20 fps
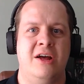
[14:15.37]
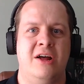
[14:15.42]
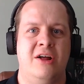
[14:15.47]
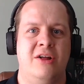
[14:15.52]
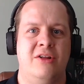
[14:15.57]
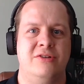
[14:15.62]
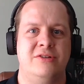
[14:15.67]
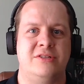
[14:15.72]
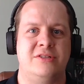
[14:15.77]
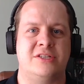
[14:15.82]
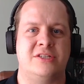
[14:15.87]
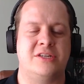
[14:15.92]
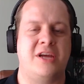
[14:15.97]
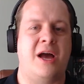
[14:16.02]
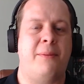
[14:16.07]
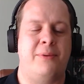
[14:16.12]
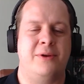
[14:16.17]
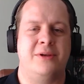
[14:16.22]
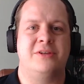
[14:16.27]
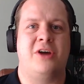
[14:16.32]

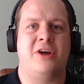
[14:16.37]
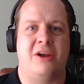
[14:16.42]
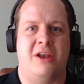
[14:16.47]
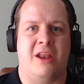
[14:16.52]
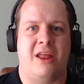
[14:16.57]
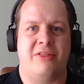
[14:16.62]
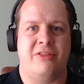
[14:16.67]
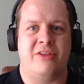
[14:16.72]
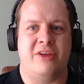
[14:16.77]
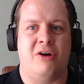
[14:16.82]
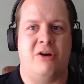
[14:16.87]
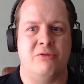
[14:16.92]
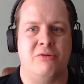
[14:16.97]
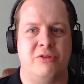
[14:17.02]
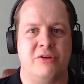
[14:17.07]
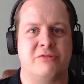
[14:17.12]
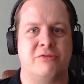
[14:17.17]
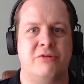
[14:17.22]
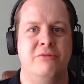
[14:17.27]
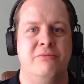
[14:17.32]
scuppered kind of the whole
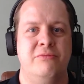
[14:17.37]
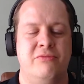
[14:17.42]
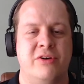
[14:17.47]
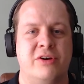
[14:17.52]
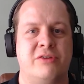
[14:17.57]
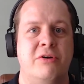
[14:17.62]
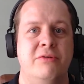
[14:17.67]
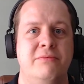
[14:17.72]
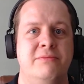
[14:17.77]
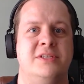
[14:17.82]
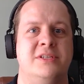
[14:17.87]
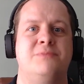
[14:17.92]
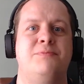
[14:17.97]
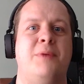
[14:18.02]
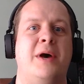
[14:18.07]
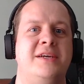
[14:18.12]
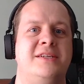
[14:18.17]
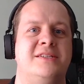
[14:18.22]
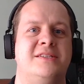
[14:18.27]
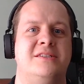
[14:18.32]
recruitment
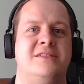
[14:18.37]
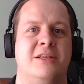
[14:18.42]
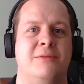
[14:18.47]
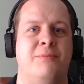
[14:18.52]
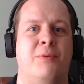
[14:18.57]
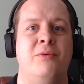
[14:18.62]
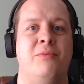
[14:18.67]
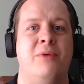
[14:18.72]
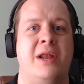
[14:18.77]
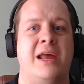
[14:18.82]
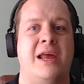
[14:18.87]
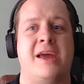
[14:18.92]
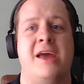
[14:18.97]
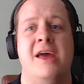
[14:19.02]
space, to the point where